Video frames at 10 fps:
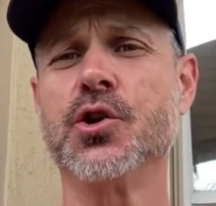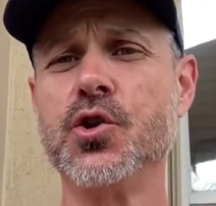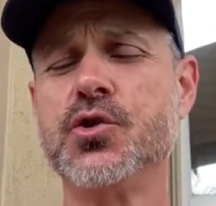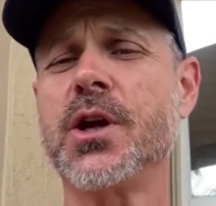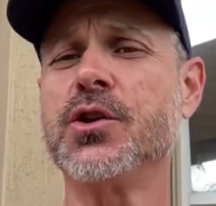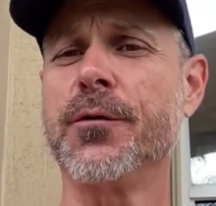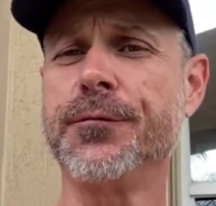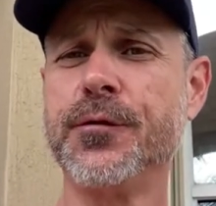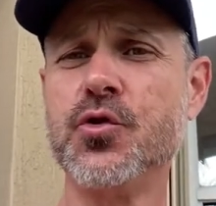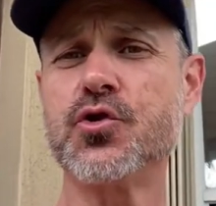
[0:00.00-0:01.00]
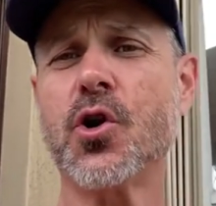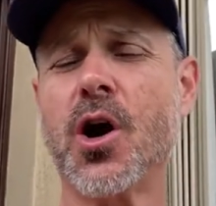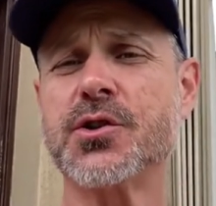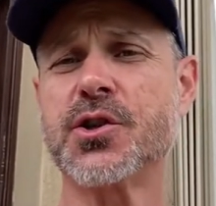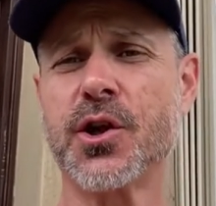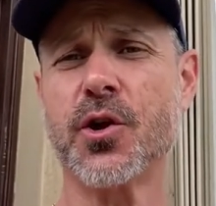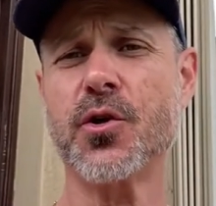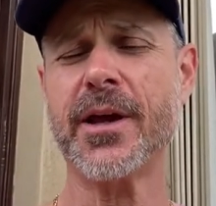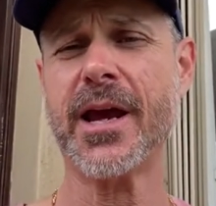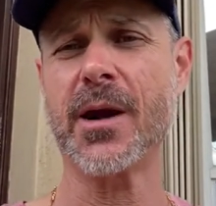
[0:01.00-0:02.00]
using the Viewtron
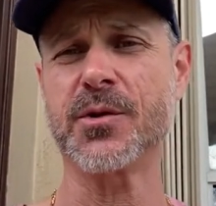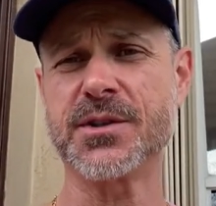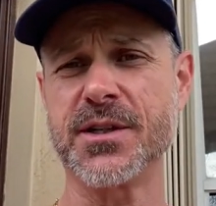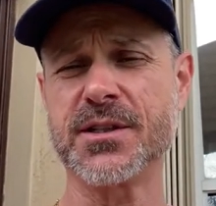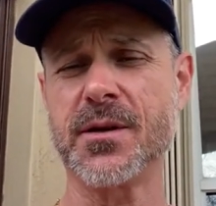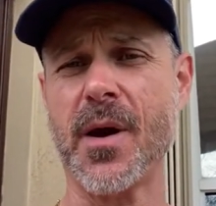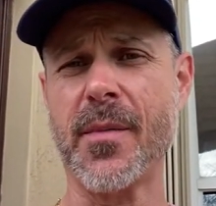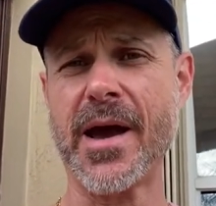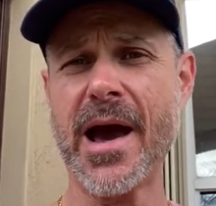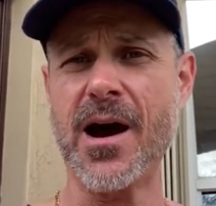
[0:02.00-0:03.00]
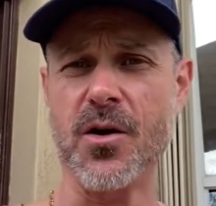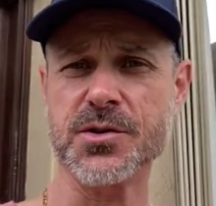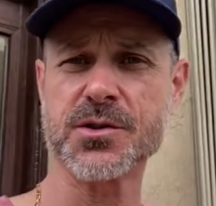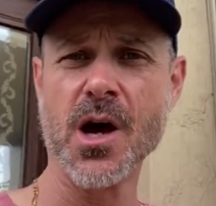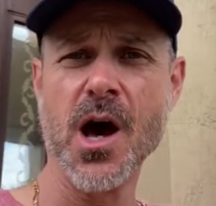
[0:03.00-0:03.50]
security camera system at my house.